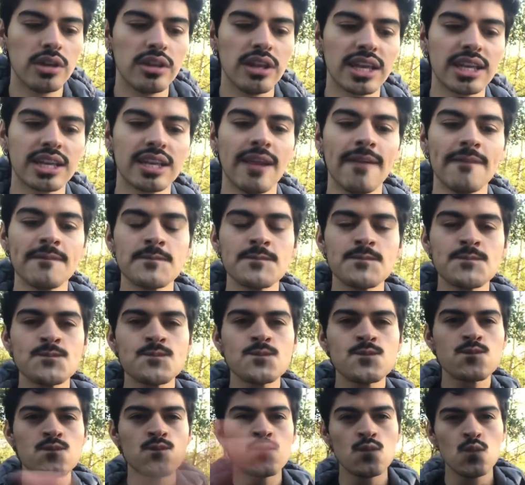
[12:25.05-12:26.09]
like
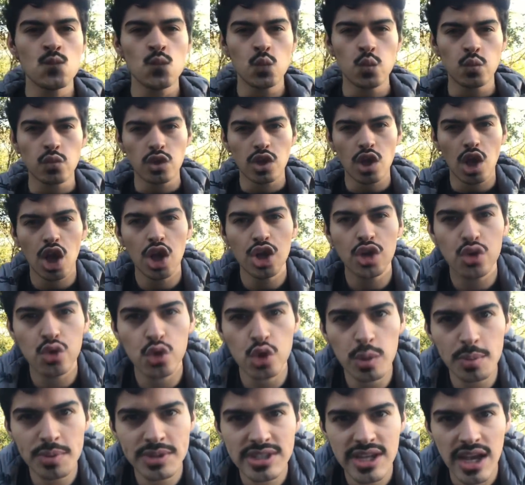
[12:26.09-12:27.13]
a
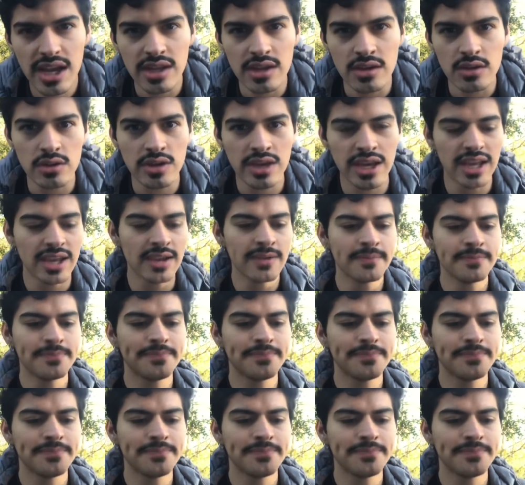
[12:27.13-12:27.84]
group setting, okay?